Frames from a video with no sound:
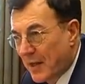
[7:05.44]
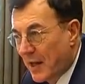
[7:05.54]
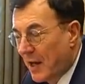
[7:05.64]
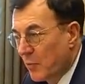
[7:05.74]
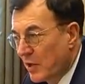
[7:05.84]

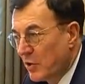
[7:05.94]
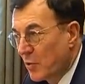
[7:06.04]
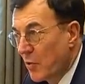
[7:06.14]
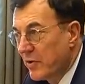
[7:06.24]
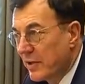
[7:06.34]
And when you
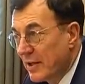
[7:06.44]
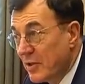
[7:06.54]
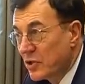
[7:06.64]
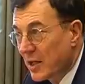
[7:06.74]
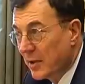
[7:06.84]
go there at
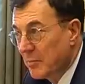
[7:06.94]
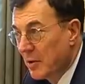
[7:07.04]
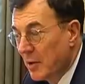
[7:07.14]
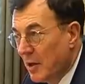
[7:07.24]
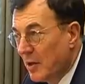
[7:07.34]
lunchtime,
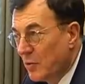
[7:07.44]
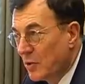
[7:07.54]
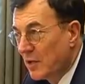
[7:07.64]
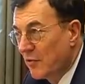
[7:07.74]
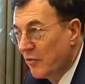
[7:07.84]
you
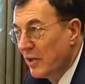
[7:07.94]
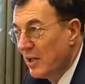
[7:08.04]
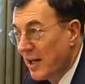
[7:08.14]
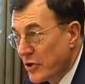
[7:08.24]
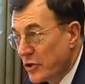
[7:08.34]
get free
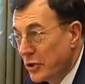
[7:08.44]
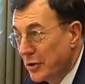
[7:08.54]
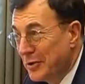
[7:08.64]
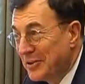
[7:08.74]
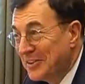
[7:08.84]
lunch,
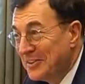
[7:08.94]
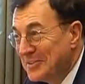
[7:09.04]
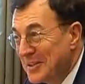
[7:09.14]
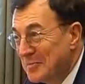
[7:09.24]
you know,